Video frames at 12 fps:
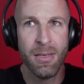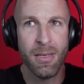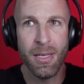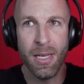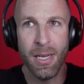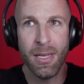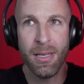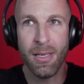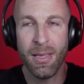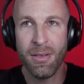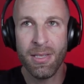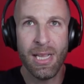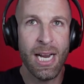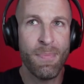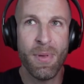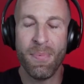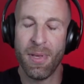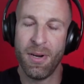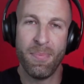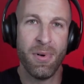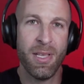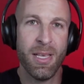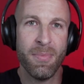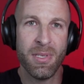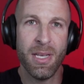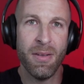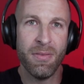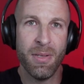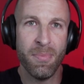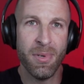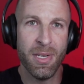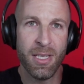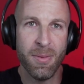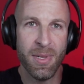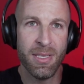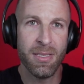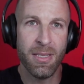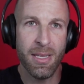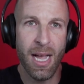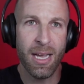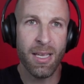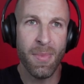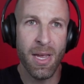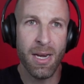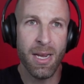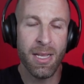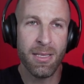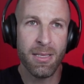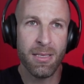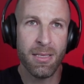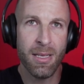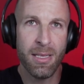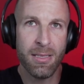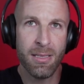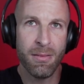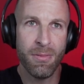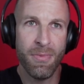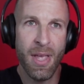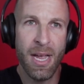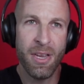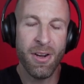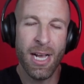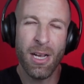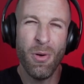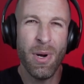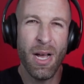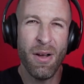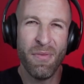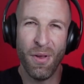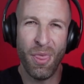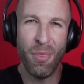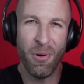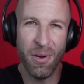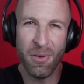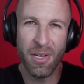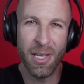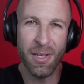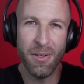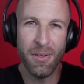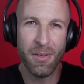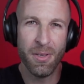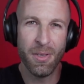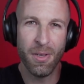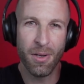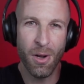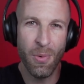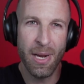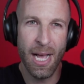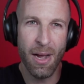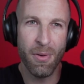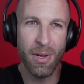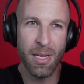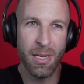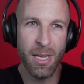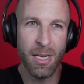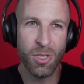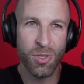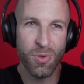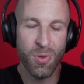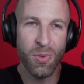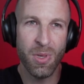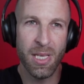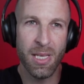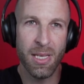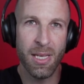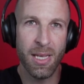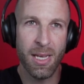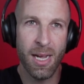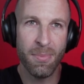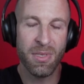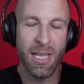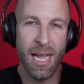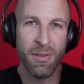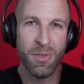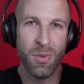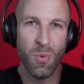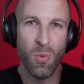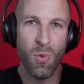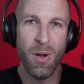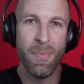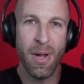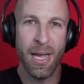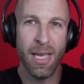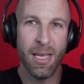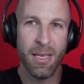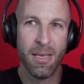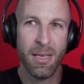it, it, there's a lot of people that are putting themselves in predicaments to document. And it's, it's not, you're not going out for a thrill kill. Mm-hmm. You're going out and, and truly it comes down to what my,